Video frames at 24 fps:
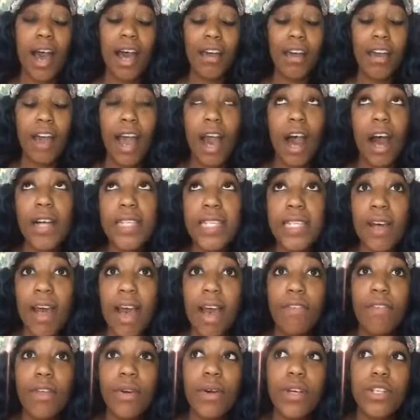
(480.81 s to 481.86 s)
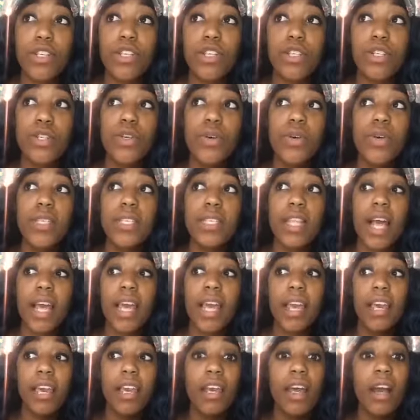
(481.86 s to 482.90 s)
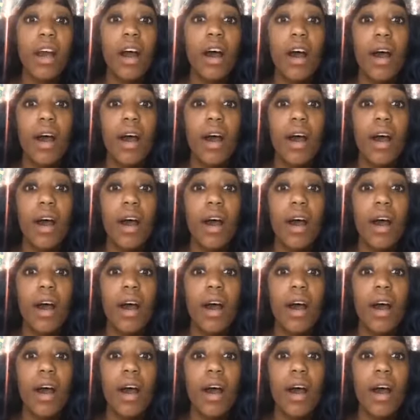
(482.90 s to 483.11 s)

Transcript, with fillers: I also have a question too. Is like it.